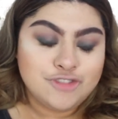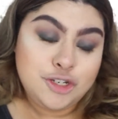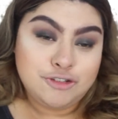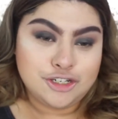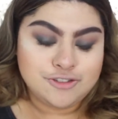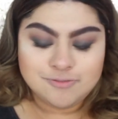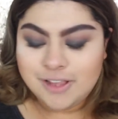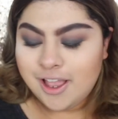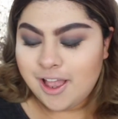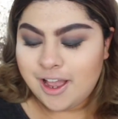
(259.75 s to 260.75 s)
You choose.
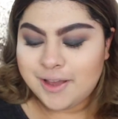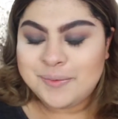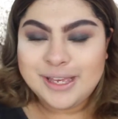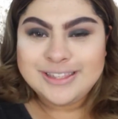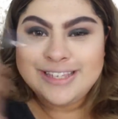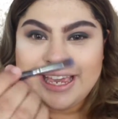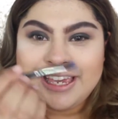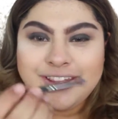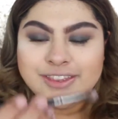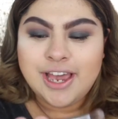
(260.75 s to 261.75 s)
I'm
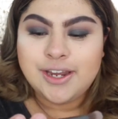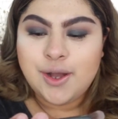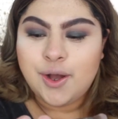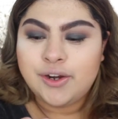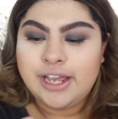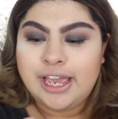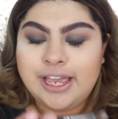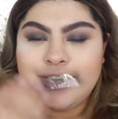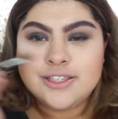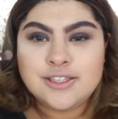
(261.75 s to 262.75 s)
taking that on
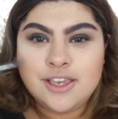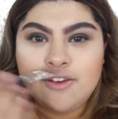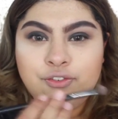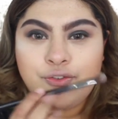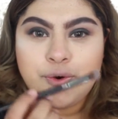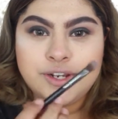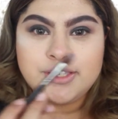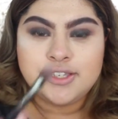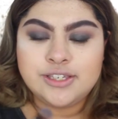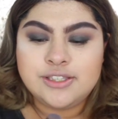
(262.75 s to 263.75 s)
a
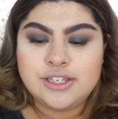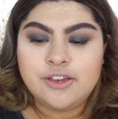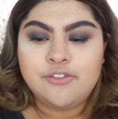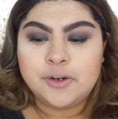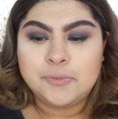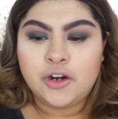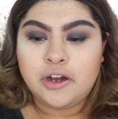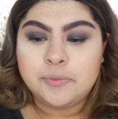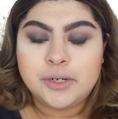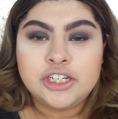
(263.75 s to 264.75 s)
C460 from
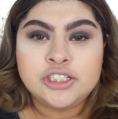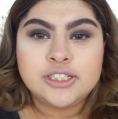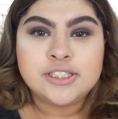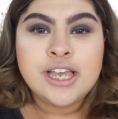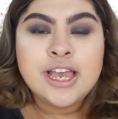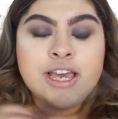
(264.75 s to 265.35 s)
Crown Brushes.